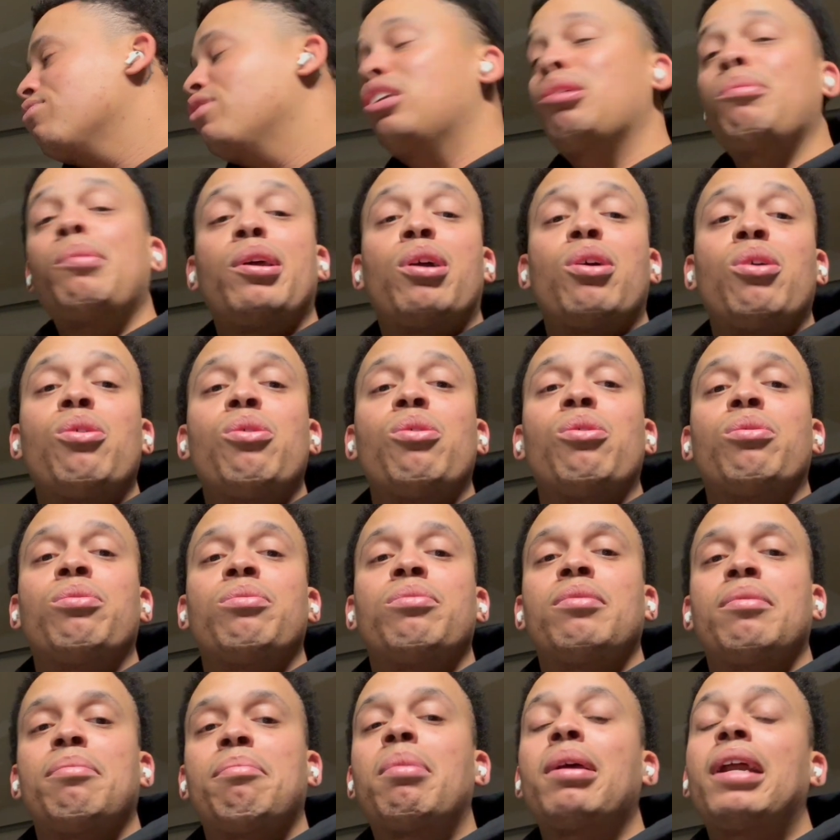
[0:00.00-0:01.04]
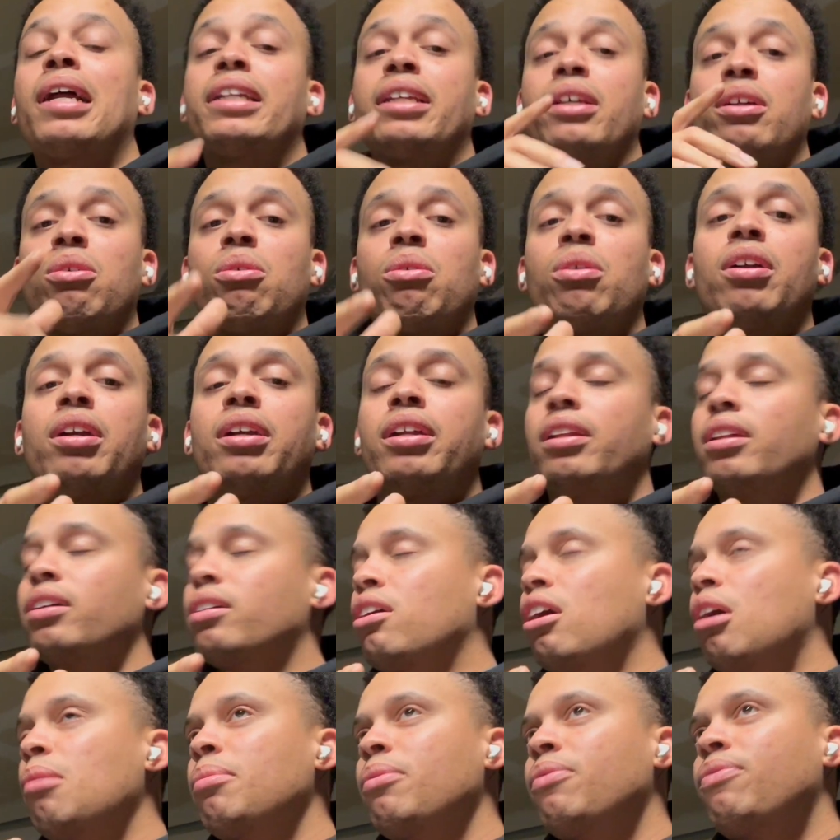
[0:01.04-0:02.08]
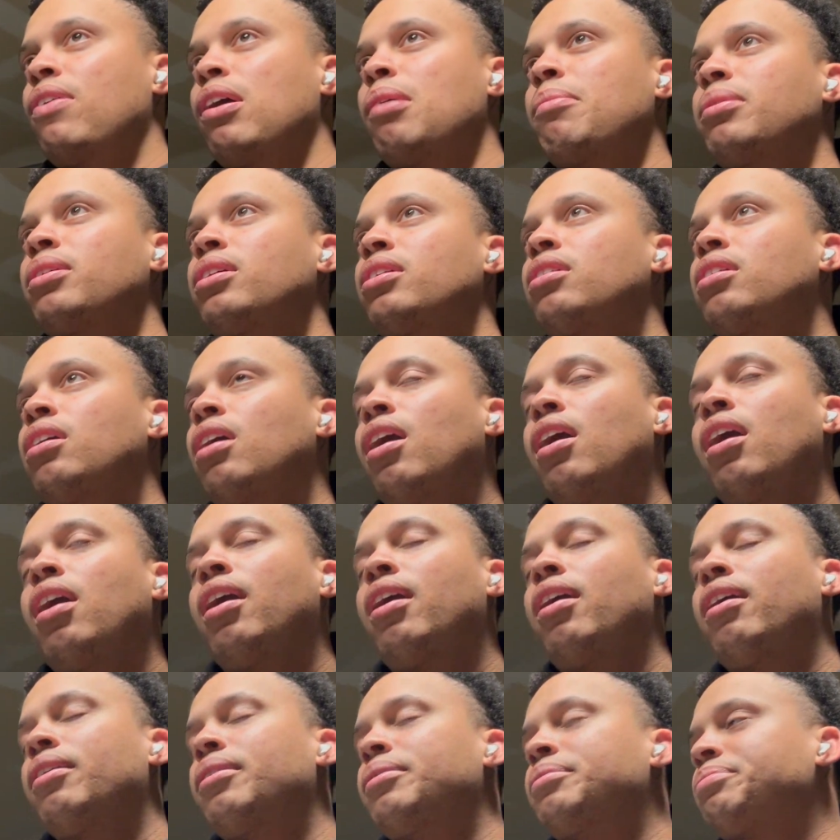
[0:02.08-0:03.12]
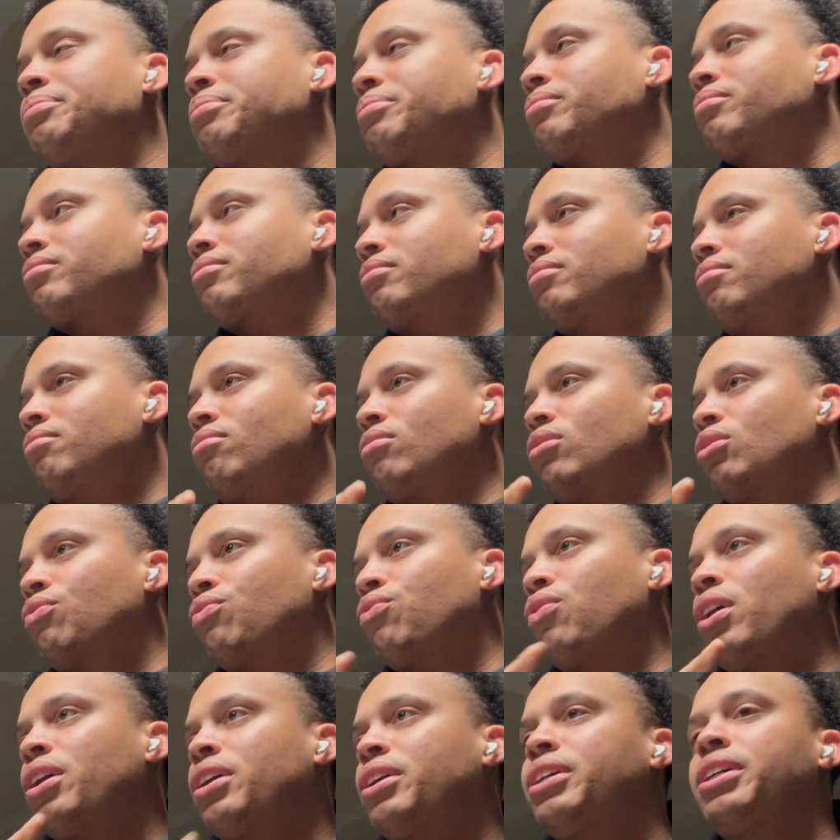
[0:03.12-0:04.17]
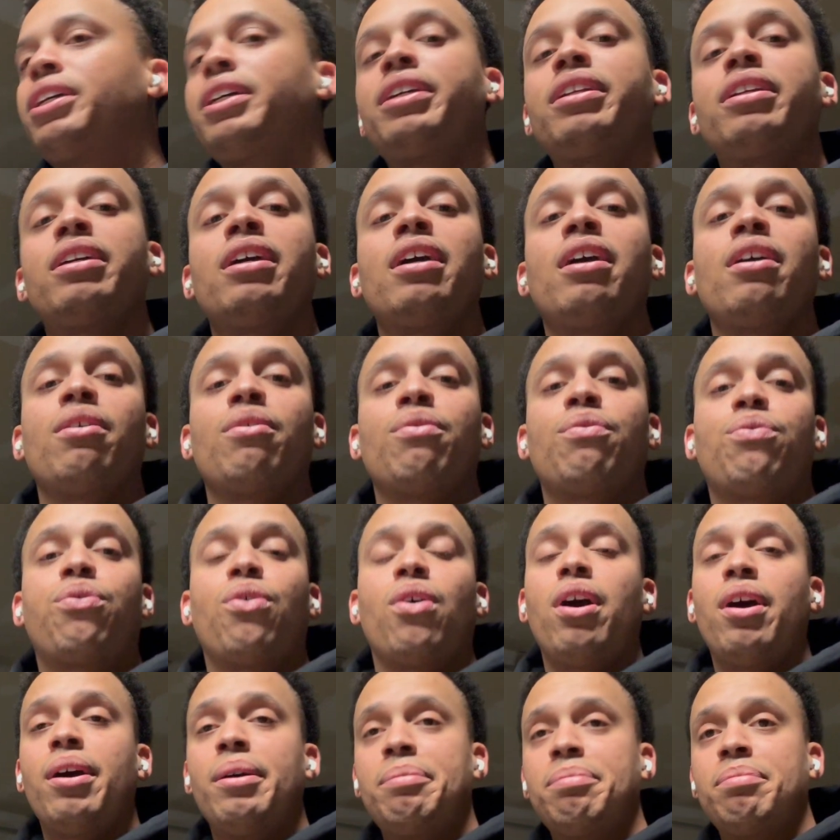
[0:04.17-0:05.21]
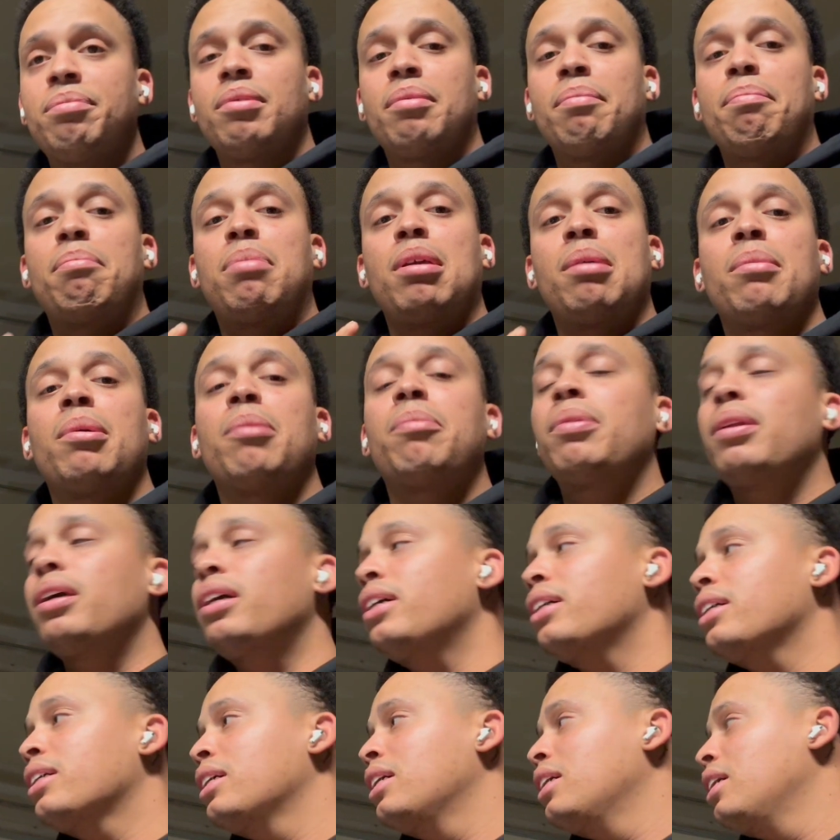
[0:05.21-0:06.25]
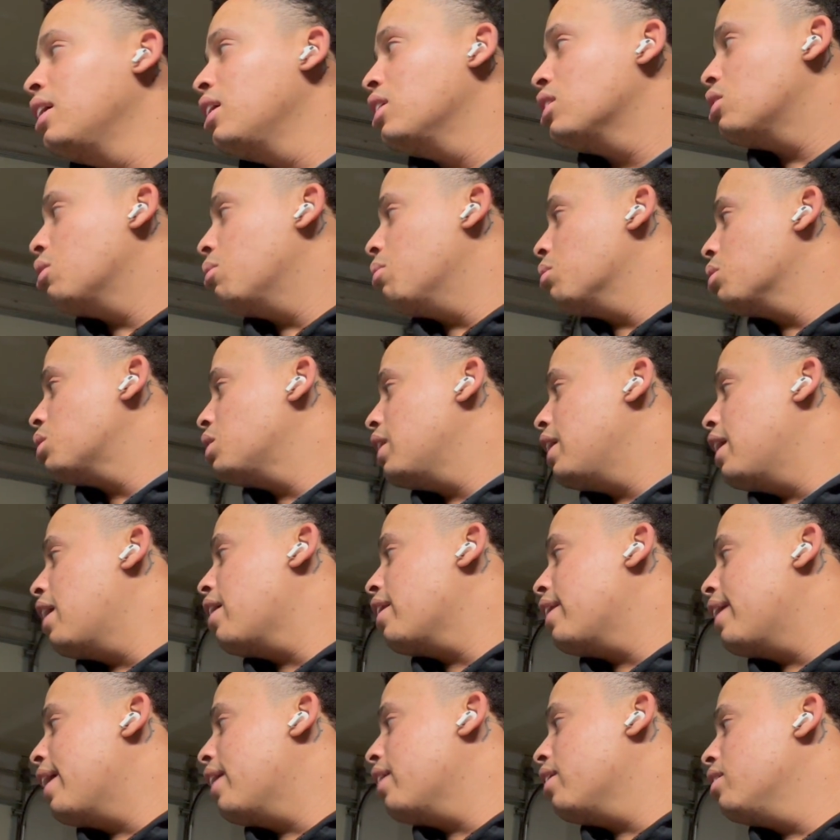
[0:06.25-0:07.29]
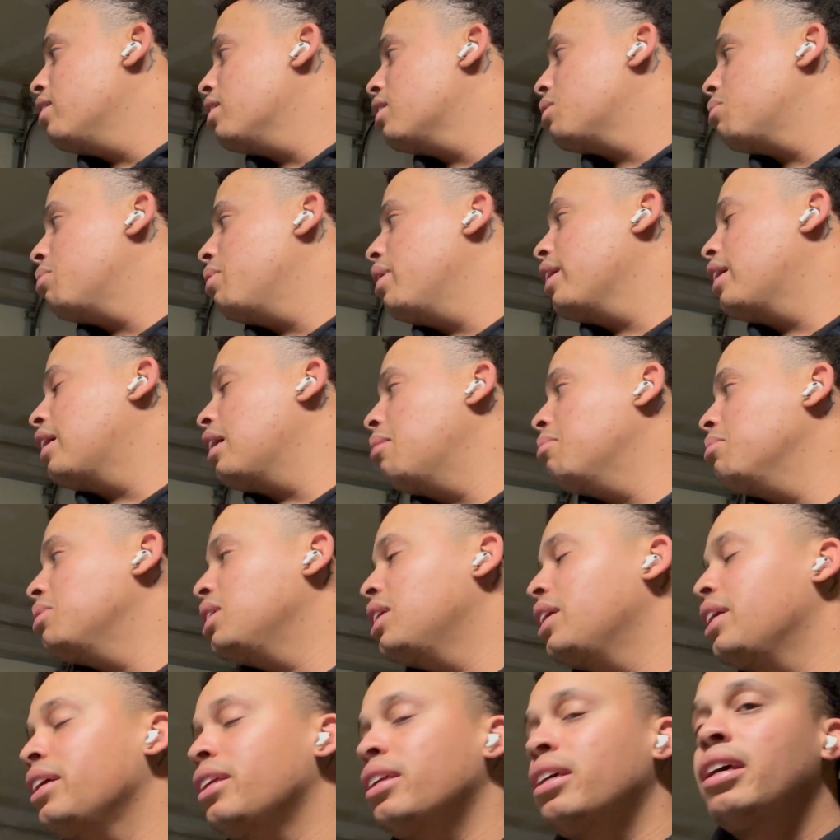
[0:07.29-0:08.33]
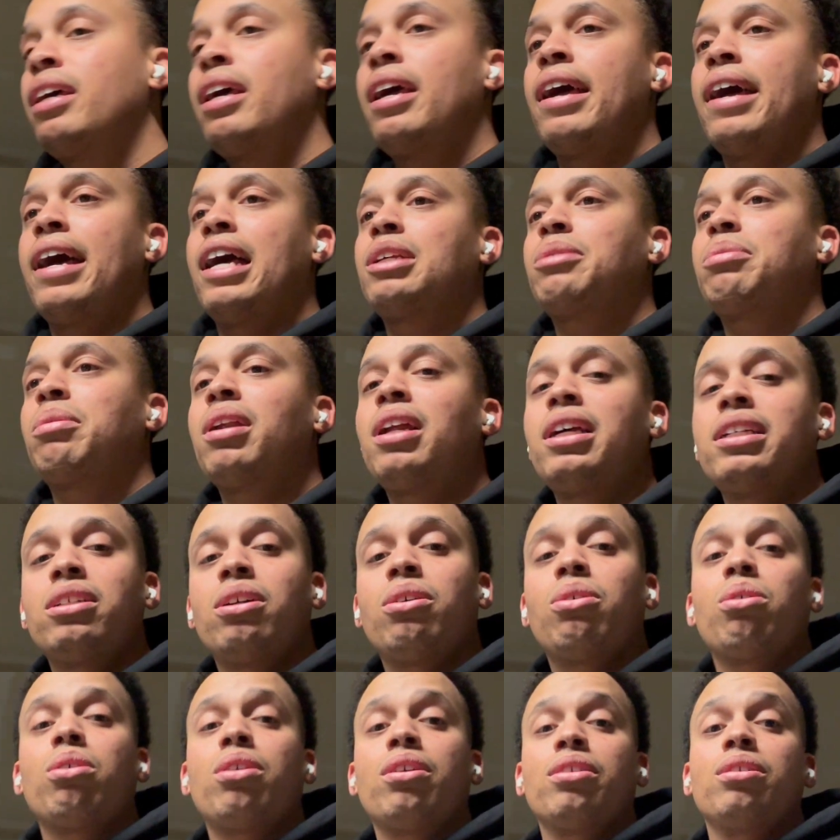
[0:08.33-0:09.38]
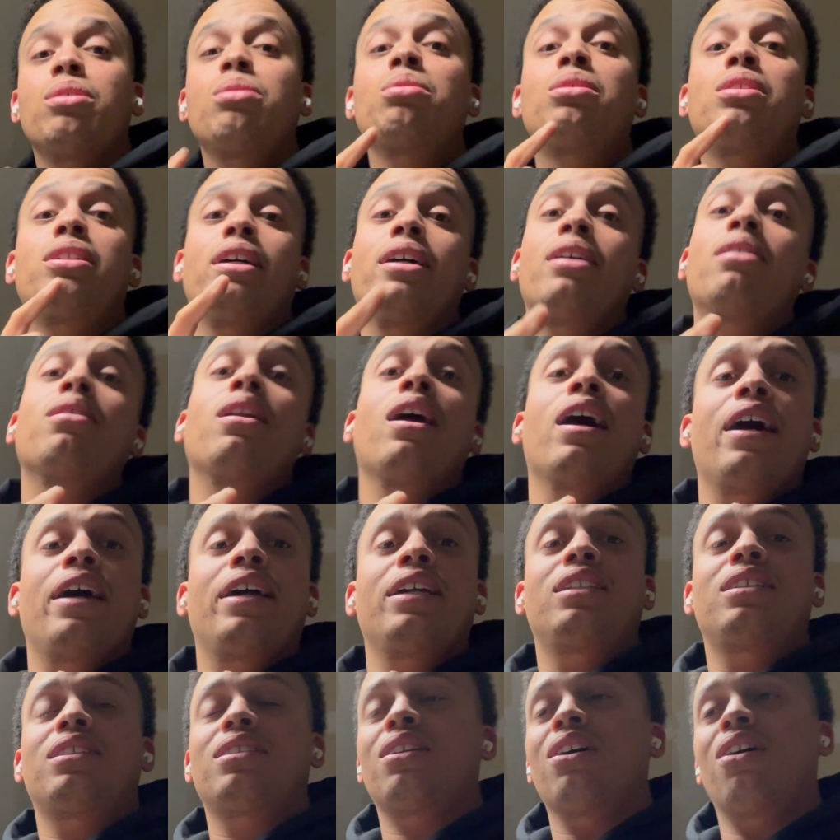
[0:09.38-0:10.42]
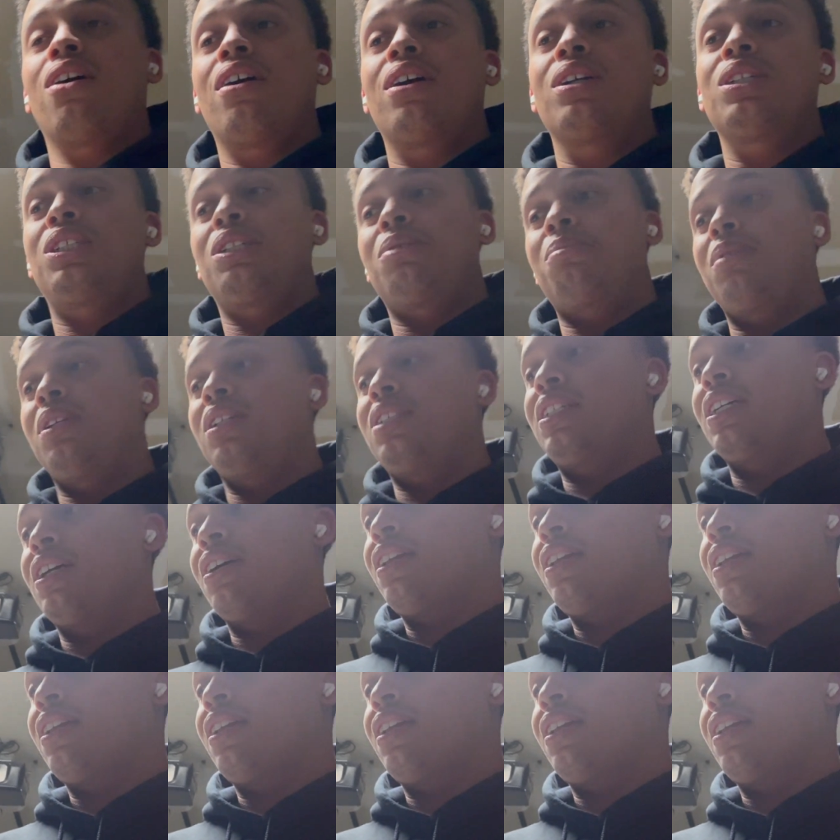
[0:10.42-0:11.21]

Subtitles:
It'll be cool. But I did order another carbon fiber front hood from Beamer Plug, so we'll see how that looks when it comes in. As well as I ordered new tail lights, the RGB tail